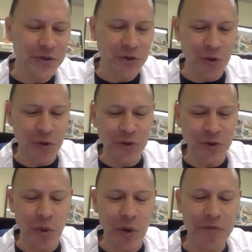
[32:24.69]
So,
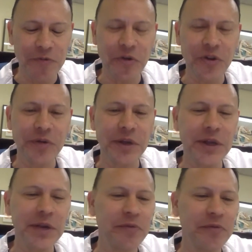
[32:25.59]
from
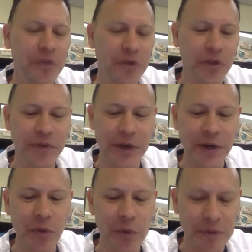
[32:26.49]
the
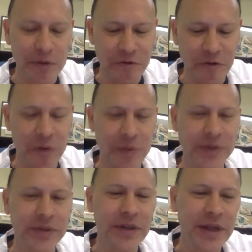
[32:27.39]
beginning, we
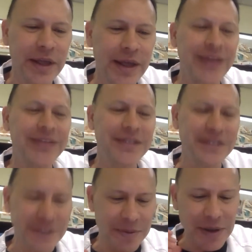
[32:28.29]
performed
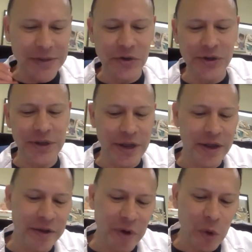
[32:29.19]
systematic
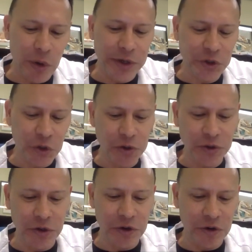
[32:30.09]
evaluation